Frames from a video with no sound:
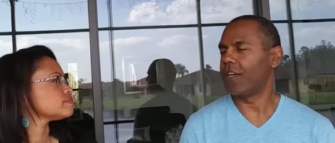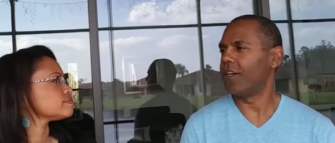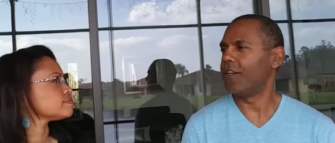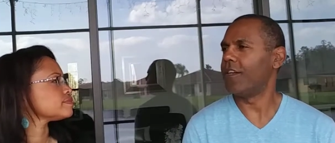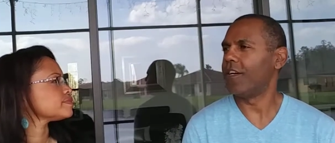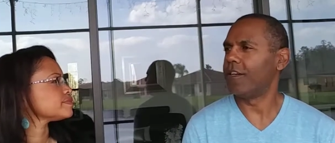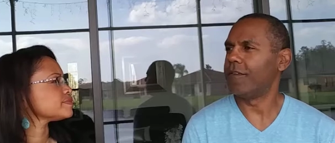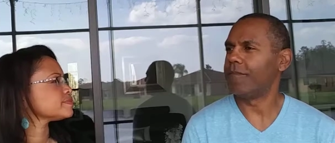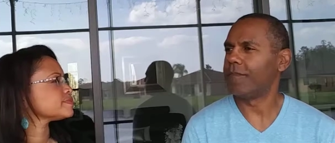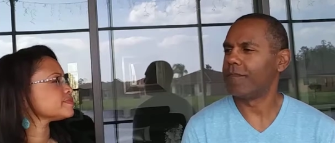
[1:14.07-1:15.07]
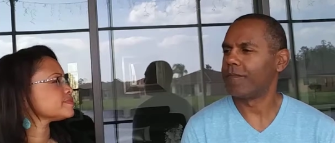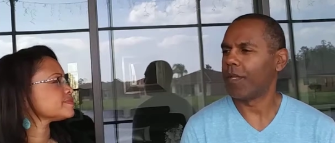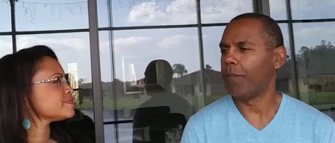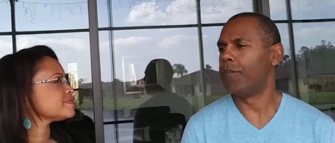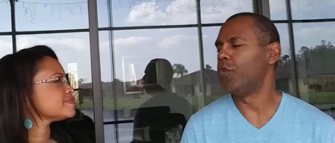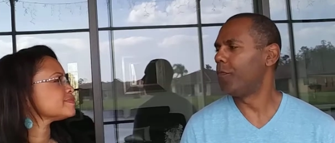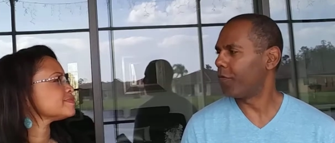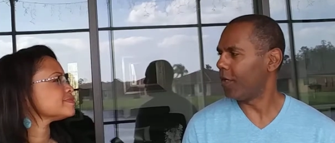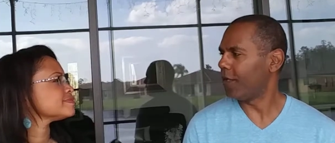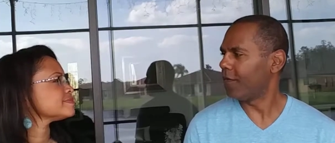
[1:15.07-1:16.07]
Speaker 1: a, a, um, a
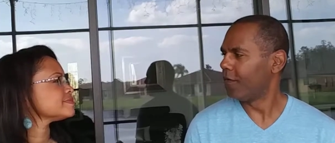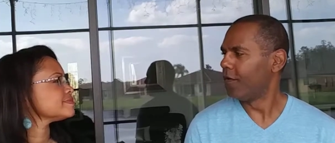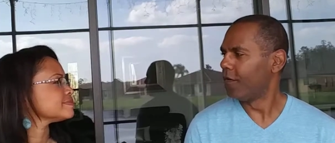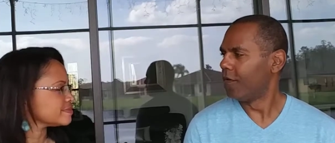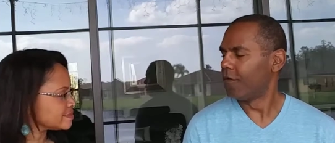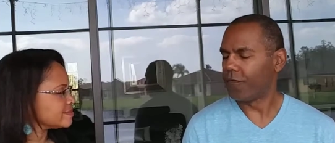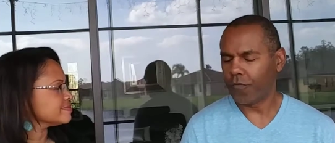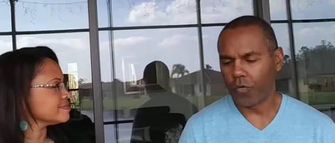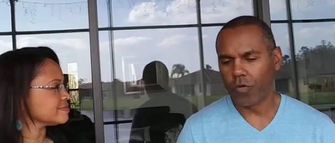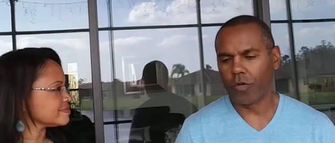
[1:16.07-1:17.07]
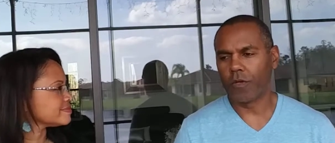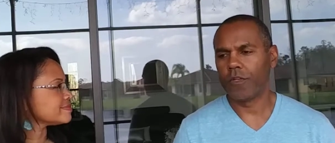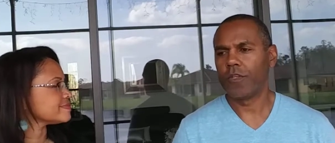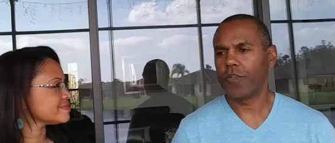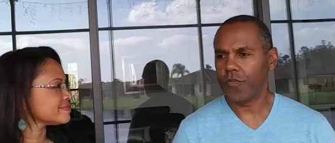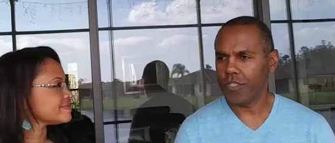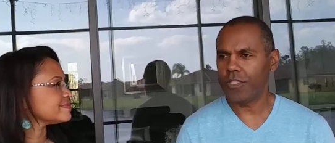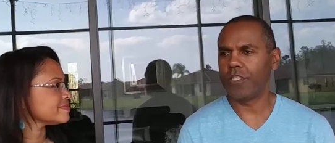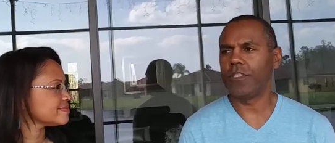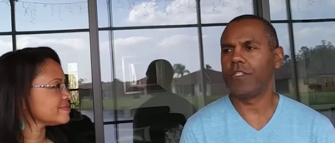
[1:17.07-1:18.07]
blueprint mm-hmm. for
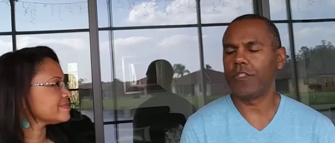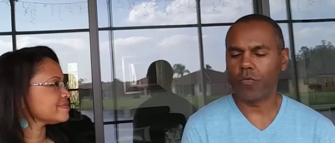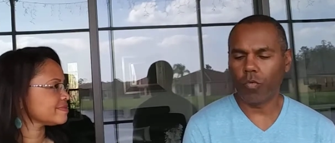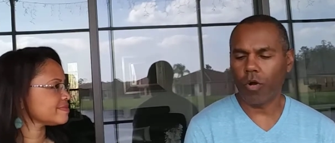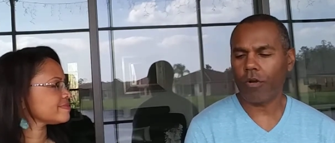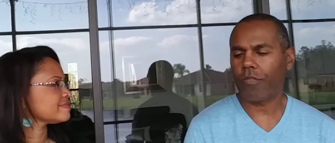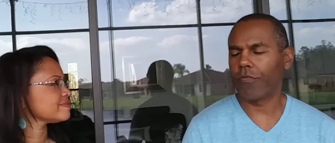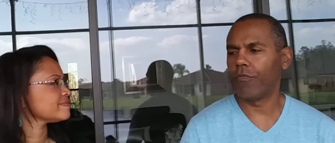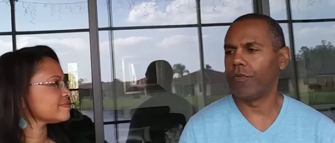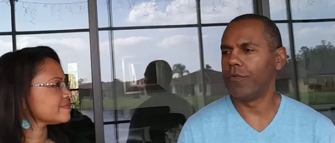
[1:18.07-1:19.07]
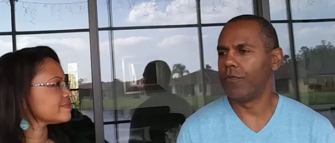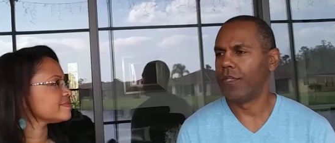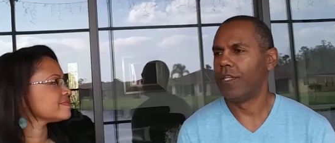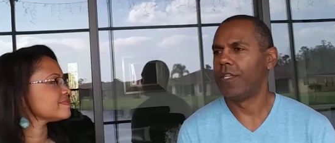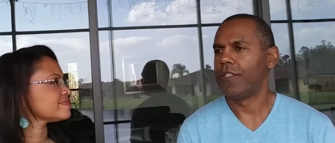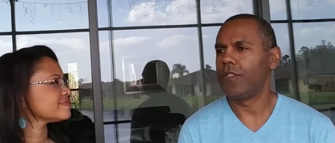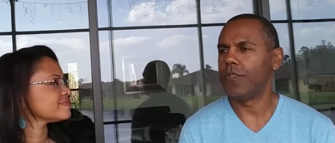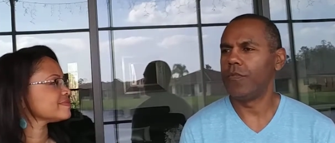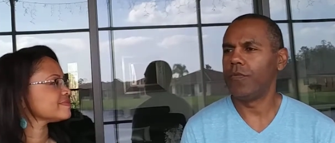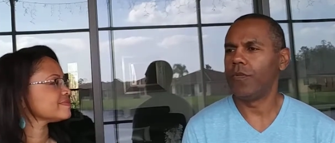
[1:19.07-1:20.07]
Christians to walk through
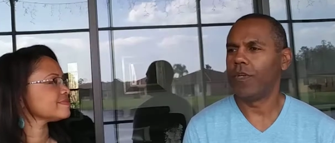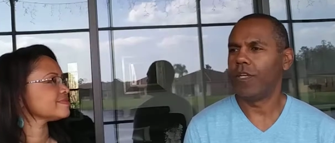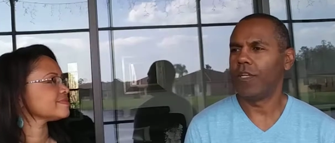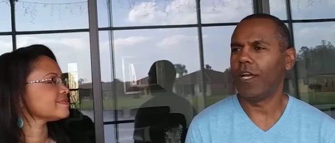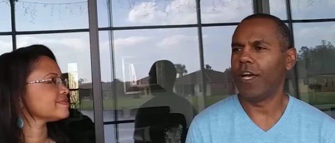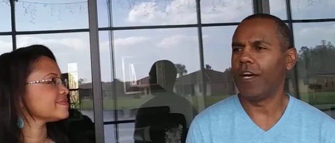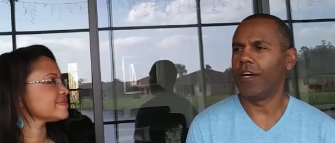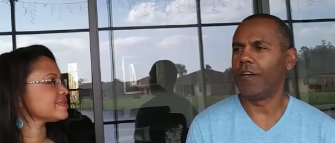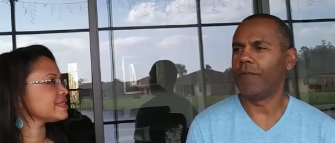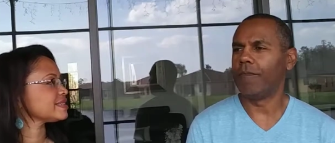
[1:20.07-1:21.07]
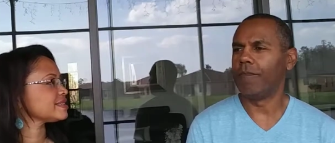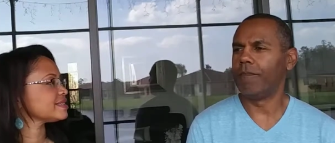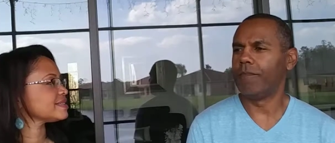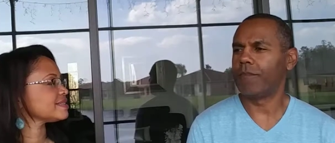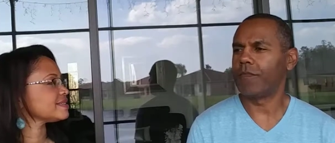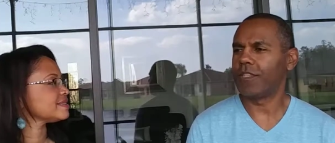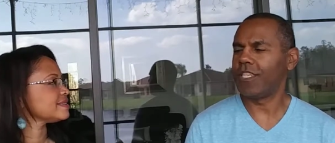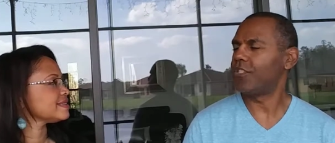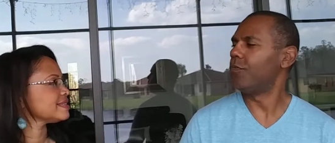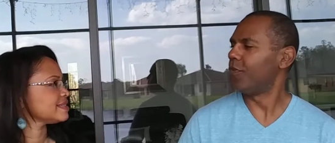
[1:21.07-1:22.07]
to um,
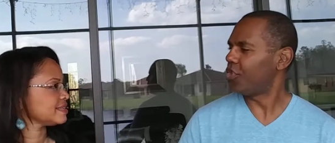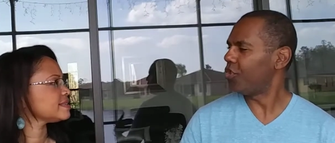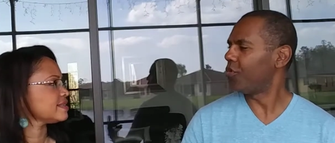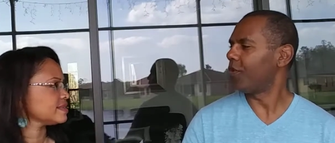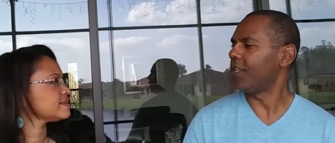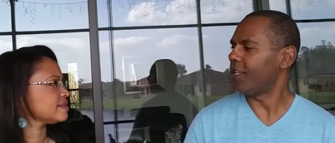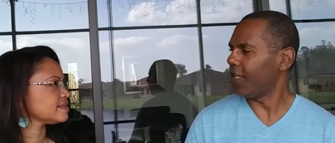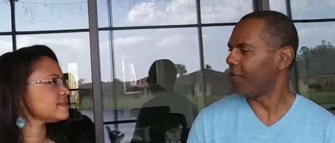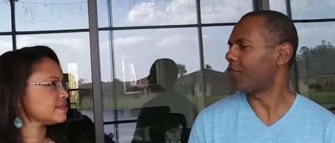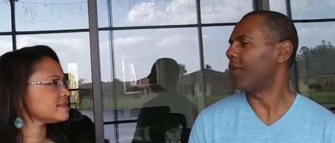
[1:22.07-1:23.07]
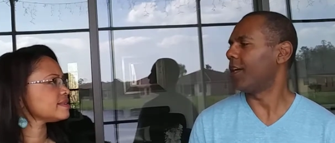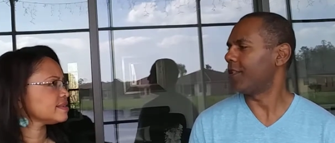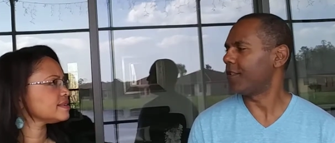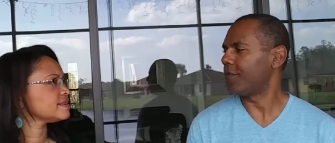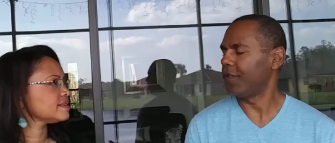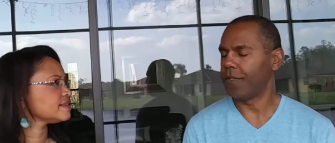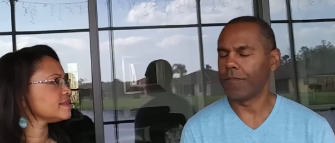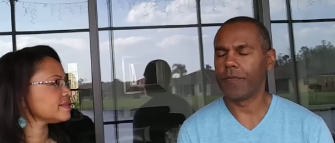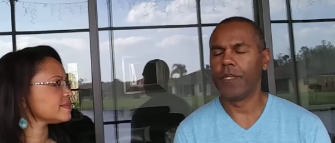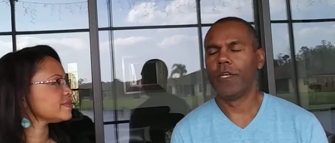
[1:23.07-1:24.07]
get to maturity in Christ. You know,
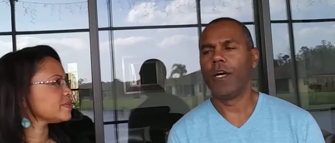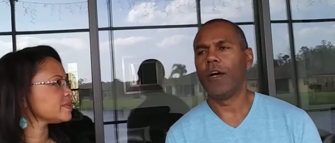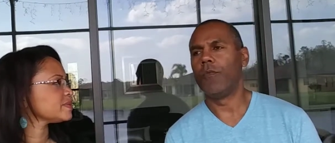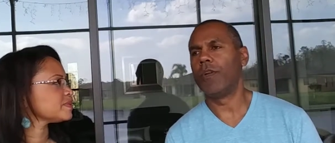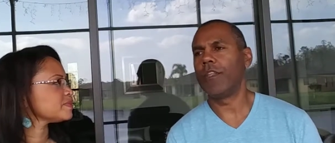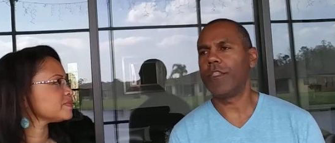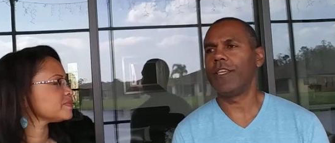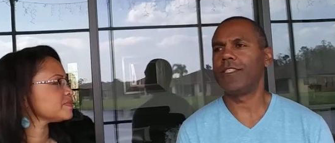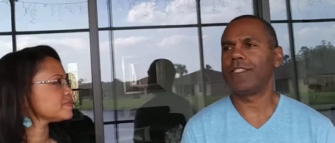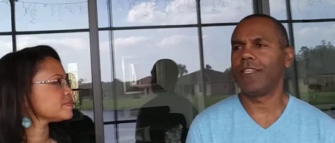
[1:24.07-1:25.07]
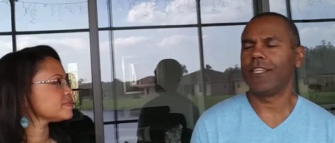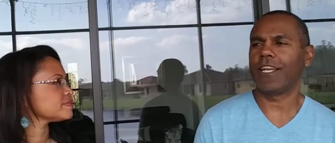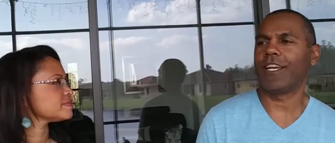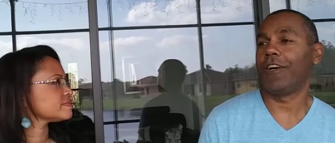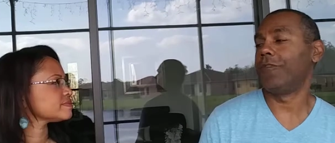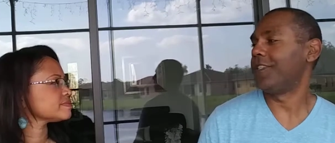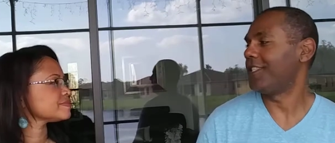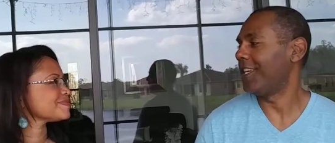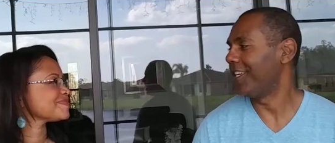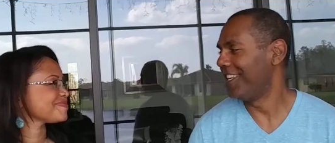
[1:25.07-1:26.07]
uh, one of the things, like I always
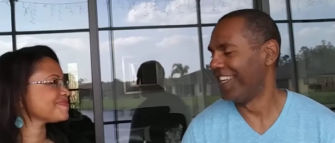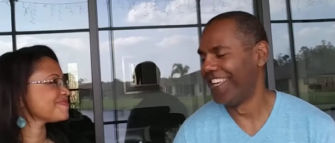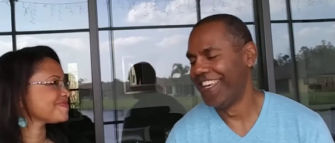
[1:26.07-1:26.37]
say,